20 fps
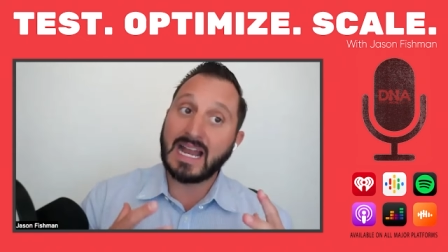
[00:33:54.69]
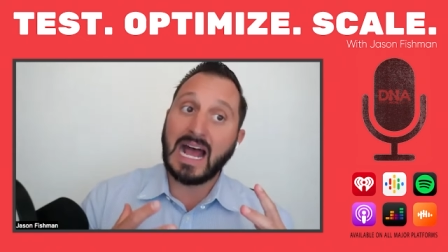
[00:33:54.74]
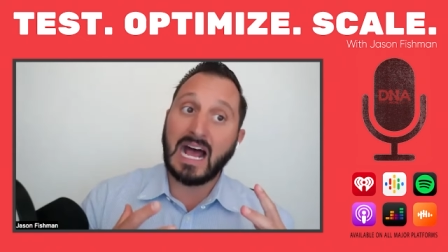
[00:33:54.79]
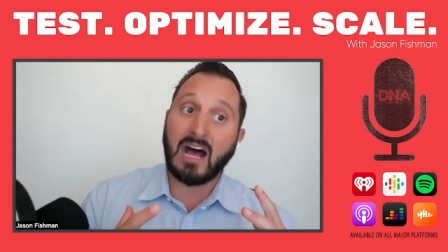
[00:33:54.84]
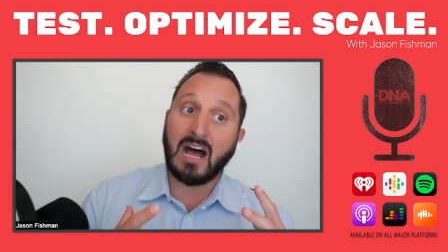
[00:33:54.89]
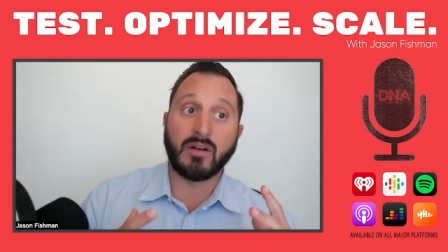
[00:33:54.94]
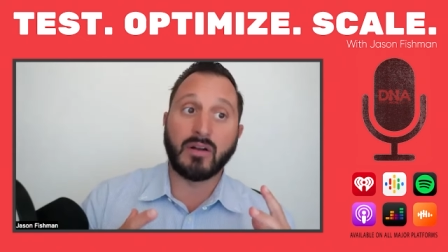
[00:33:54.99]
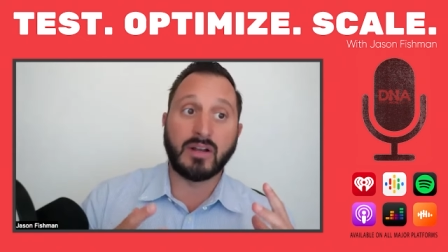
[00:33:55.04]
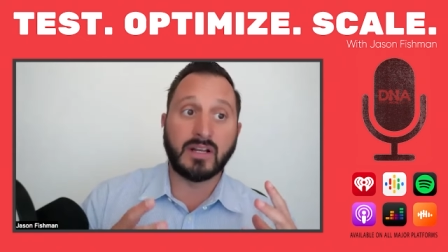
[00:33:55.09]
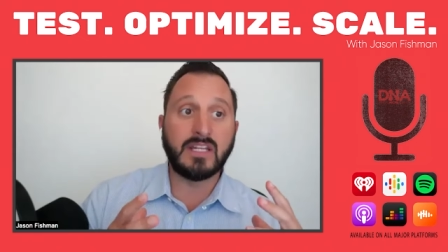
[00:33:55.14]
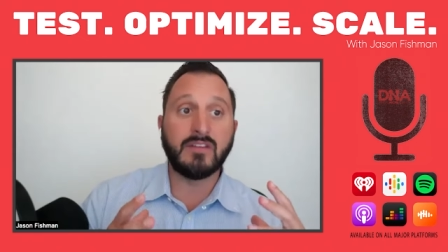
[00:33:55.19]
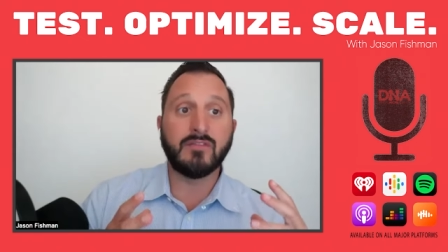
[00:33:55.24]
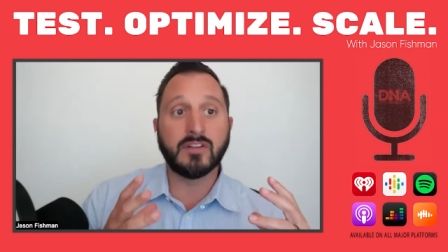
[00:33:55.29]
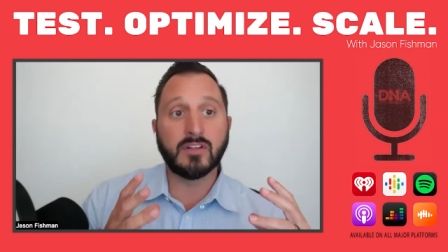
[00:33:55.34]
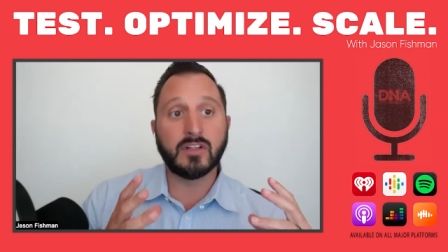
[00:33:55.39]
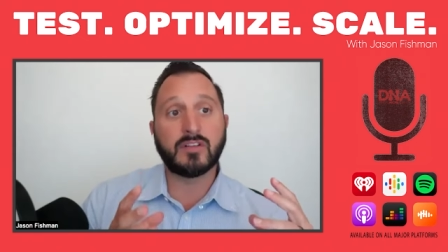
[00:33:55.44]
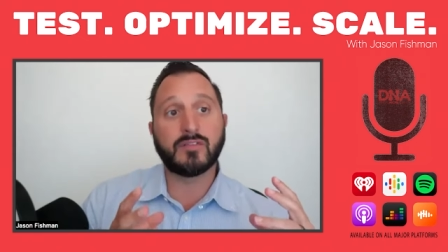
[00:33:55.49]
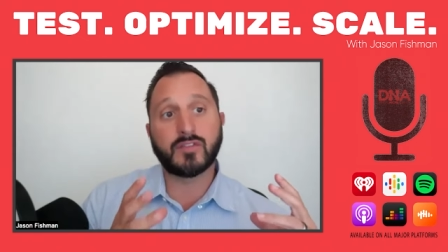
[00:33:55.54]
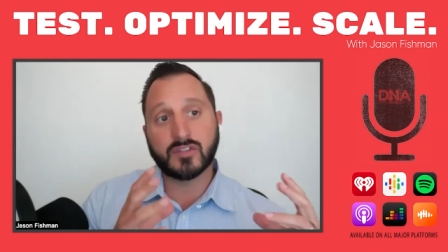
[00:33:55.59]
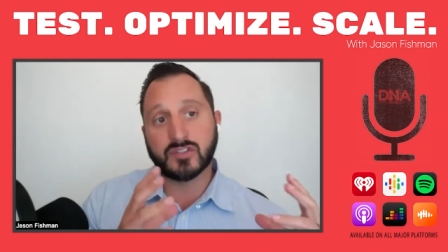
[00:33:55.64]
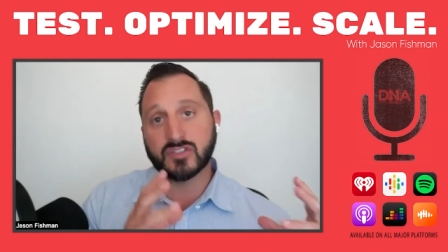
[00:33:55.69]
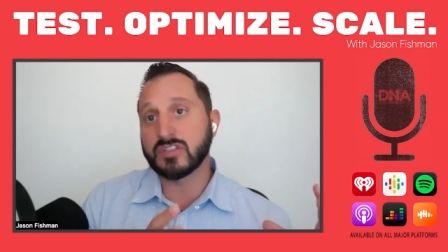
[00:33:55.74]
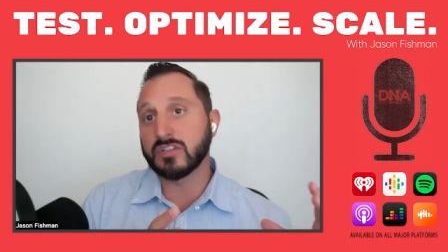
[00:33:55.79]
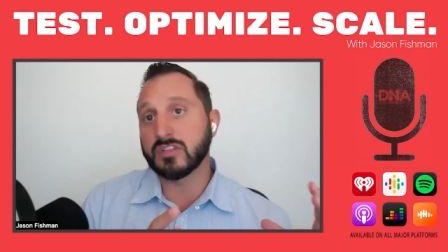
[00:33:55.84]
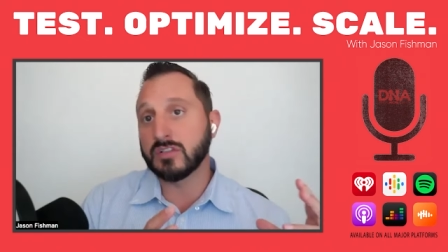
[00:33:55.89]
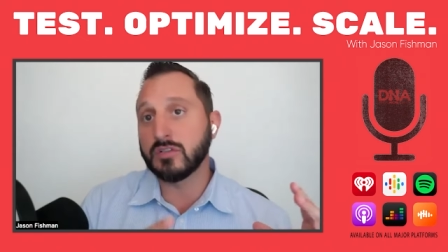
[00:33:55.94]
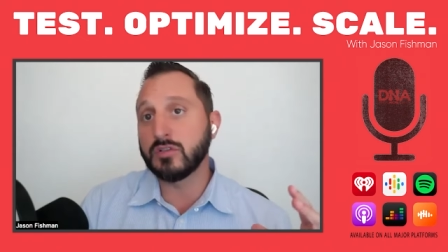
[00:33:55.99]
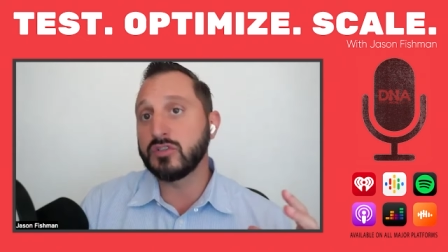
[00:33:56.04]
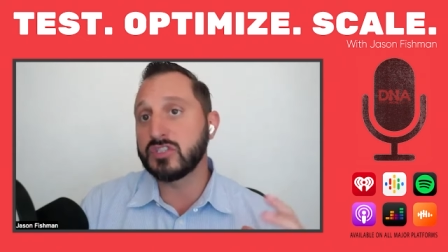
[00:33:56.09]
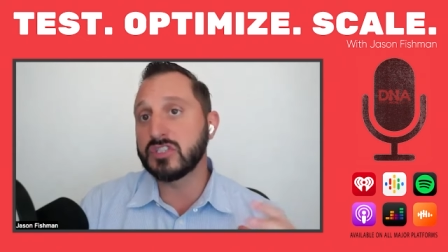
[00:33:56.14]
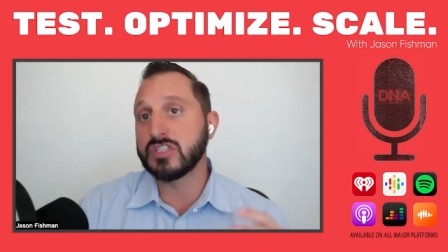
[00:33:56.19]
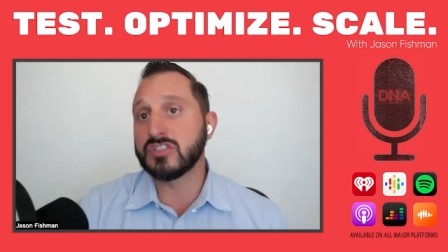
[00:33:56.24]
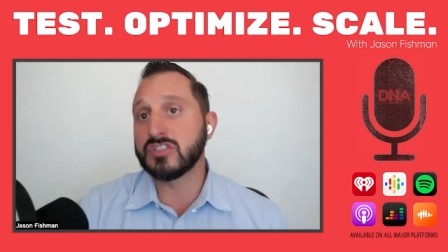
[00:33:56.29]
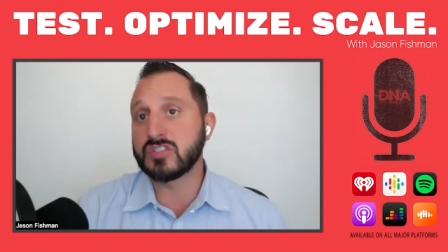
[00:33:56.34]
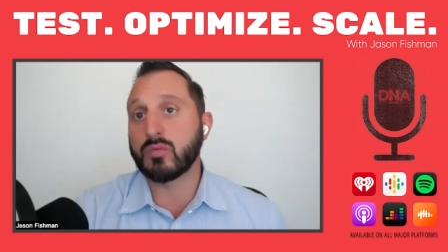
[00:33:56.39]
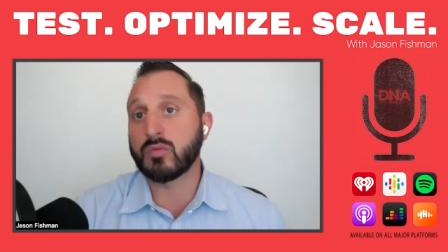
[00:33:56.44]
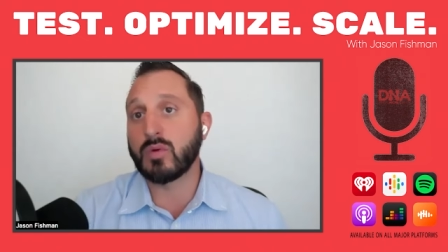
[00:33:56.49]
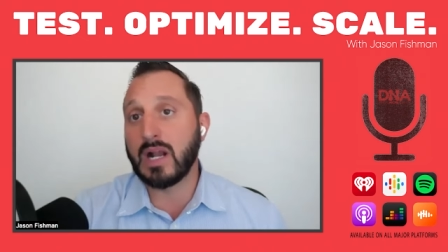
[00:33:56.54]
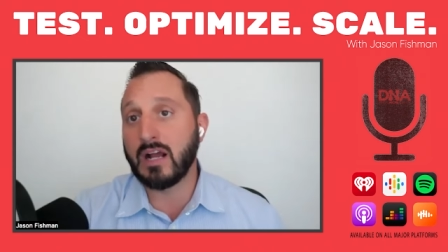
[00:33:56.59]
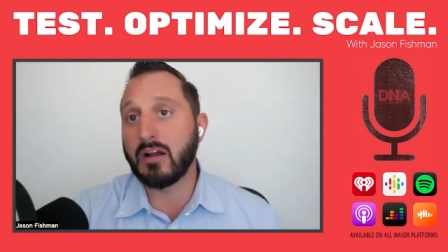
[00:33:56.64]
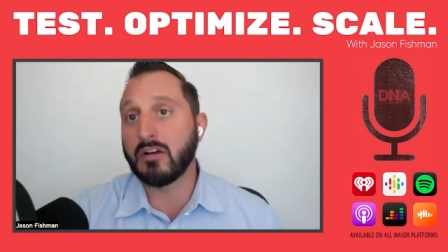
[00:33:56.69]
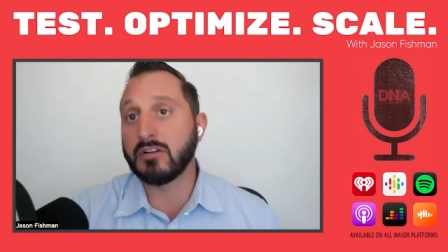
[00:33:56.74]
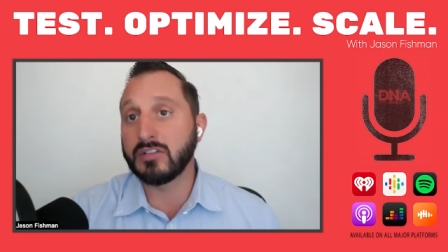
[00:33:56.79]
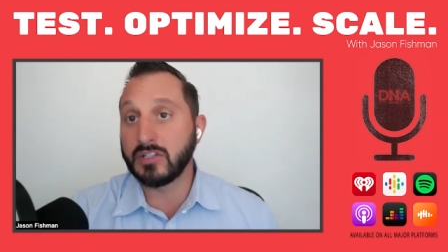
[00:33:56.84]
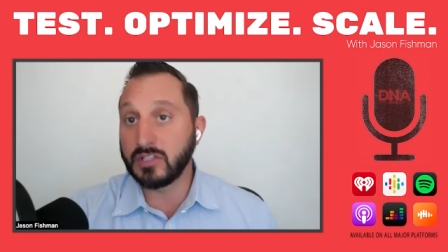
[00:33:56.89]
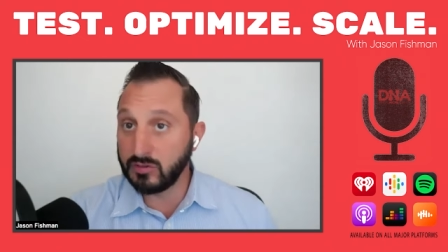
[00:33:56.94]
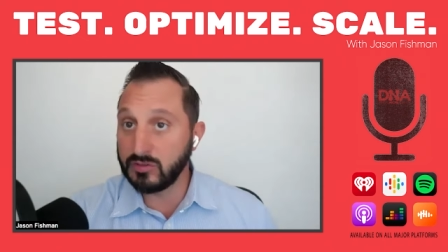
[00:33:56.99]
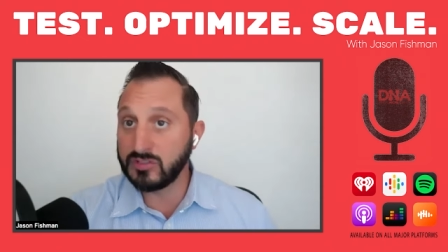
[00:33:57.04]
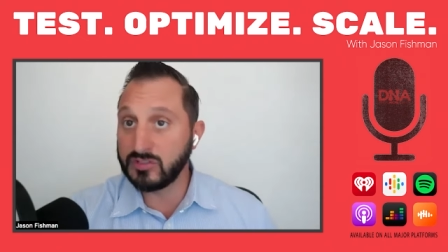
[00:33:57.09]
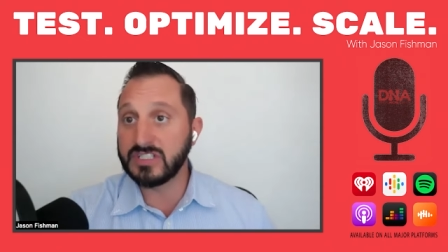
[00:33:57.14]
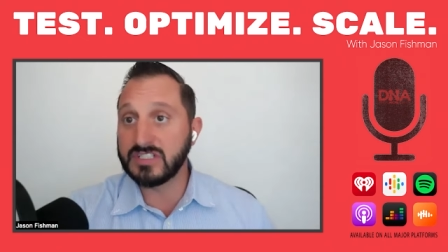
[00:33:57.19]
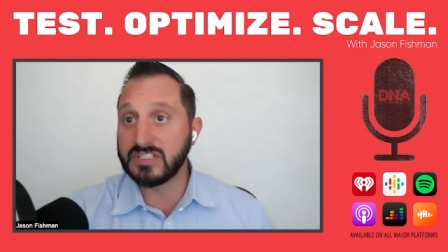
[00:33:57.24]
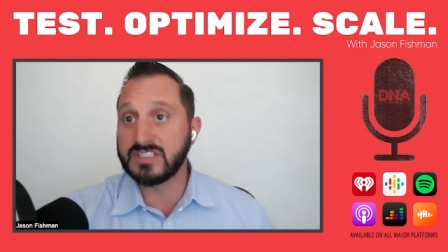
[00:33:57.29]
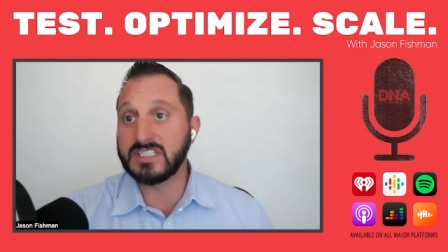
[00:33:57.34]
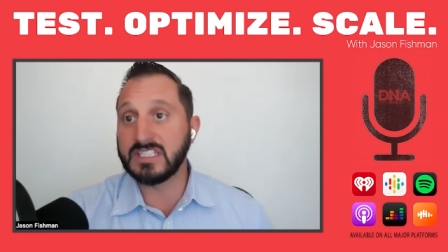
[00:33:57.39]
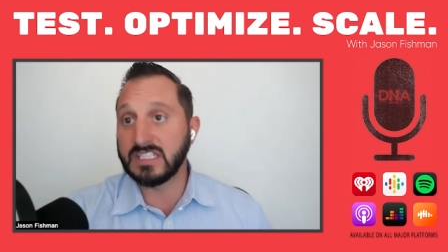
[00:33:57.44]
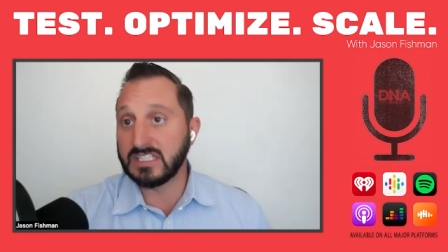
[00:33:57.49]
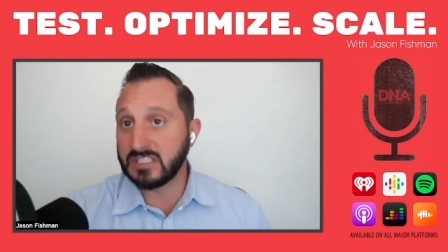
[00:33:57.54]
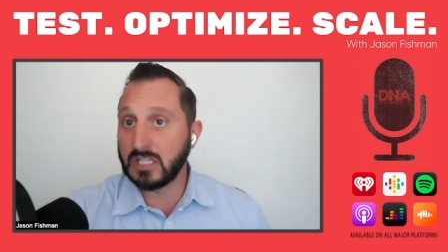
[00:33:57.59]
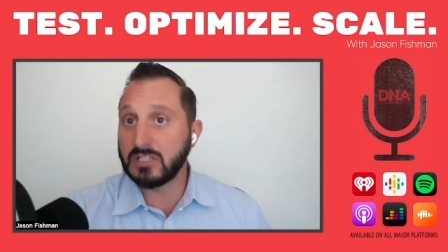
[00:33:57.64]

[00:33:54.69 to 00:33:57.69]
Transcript: out and even look for solutions around UGC